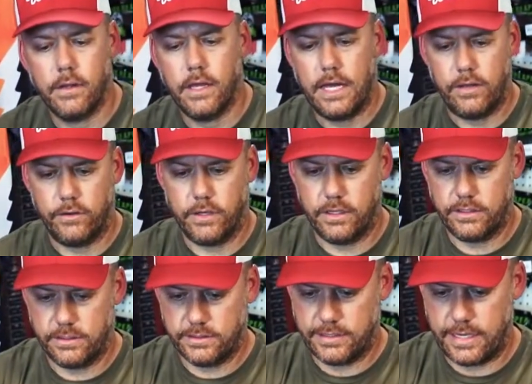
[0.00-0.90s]
I'll cut
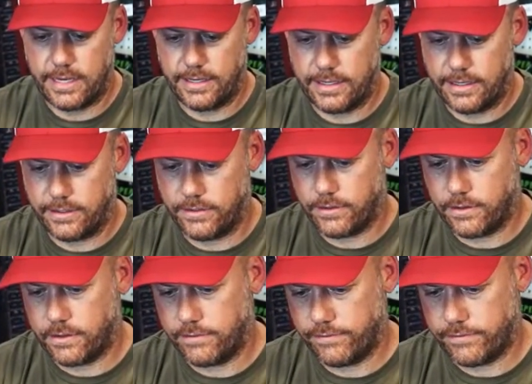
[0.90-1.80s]
this tag end
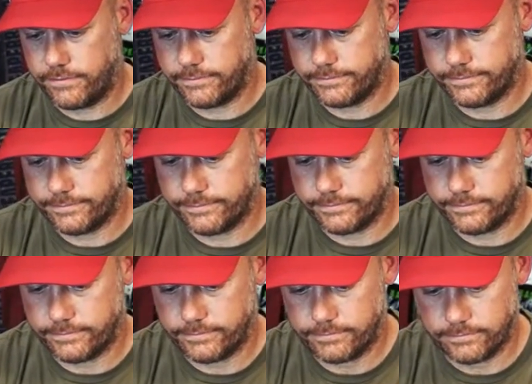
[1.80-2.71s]
off.
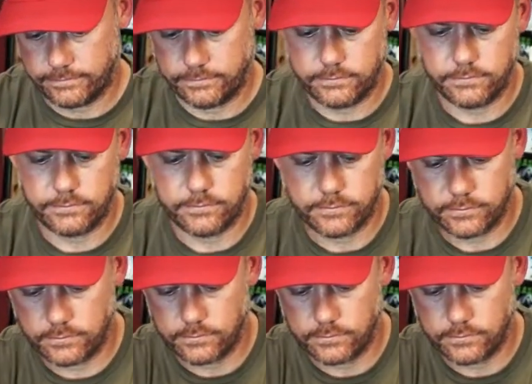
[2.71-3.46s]
And